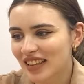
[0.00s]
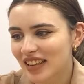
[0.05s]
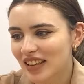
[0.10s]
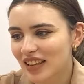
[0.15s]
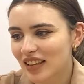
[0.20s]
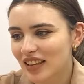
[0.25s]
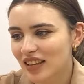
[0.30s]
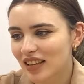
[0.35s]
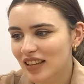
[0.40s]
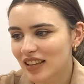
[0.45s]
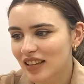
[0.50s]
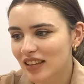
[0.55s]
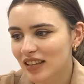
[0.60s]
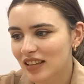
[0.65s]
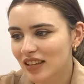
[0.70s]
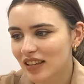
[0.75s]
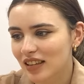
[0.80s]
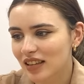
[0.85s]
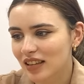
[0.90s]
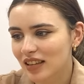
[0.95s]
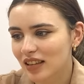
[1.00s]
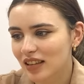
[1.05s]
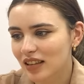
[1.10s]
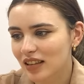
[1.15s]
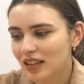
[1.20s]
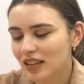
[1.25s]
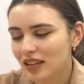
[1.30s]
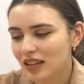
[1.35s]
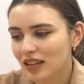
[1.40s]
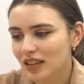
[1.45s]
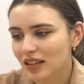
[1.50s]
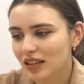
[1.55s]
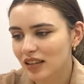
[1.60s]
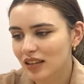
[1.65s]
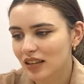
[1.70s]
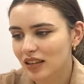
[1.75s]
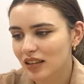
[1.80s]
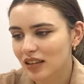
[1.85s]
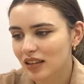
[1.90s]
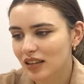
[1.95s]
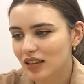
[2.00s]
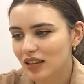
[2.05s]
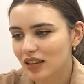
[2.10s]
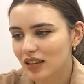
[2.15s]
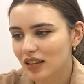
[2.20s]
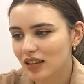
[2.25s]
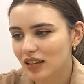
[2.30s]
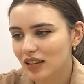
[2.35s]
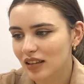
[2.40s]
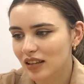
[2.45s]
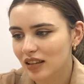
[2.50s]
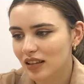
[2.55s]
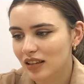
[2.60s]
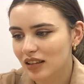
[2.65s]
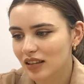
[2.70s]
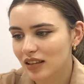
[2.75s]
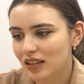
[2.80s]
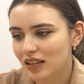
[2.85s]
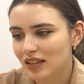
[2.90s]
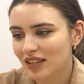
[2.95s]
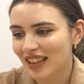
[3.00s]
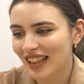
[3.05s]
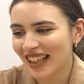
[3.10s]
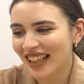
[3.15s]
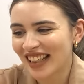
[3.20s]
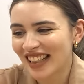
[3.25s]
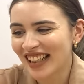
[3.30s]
The person shown says nothing.